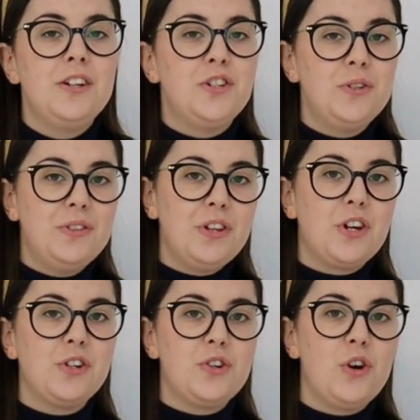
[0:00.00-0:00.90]
Due to the
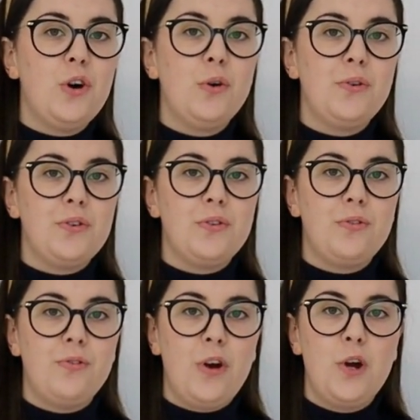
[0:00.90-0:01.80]
controlled
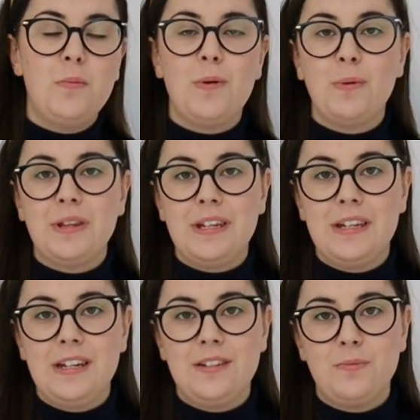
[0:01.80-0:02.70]
foam
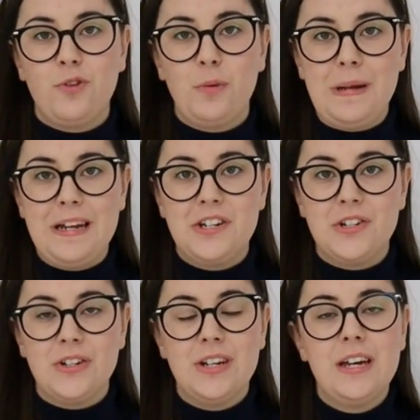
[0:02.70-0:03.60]
within this
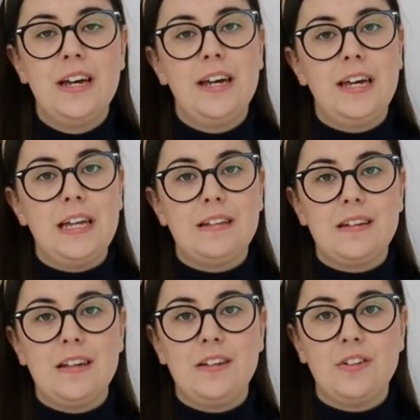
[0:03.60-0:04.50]
formulation,
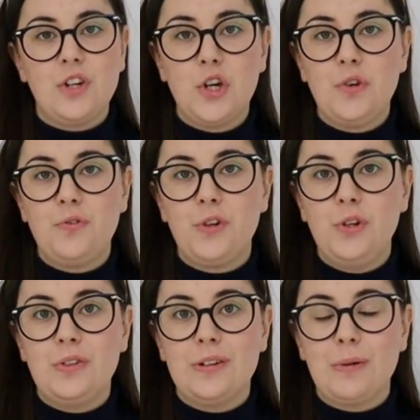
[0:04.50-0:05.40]
it is good for
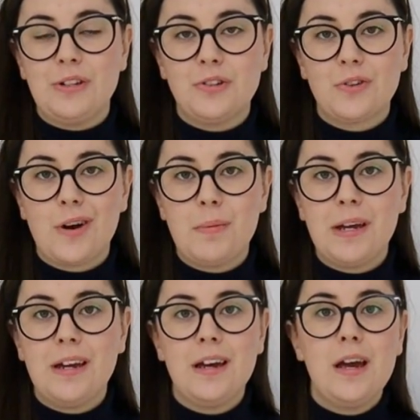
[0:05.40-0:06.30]
using when
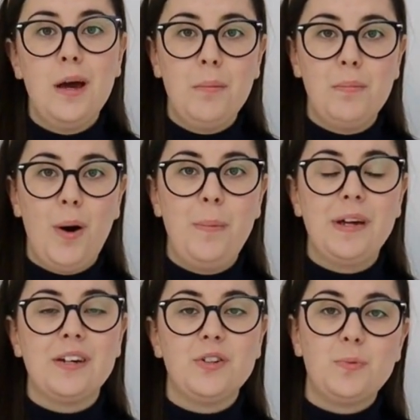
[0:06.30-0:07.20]
scrubbing,
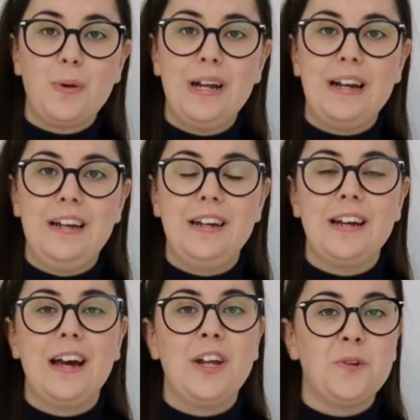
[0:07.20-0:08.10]
mopping, spray
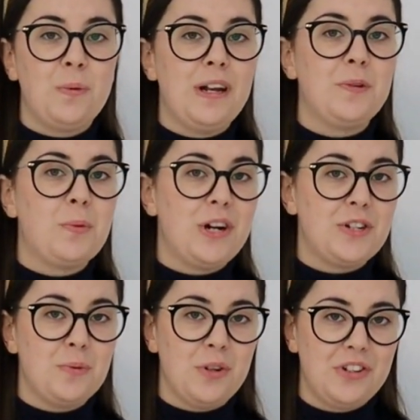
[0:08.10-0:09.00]
cleaning, as well as
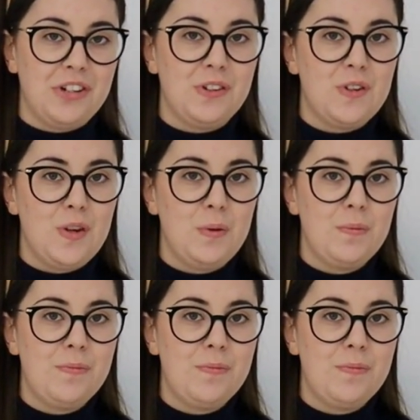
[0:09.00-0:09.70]
pressure washing too.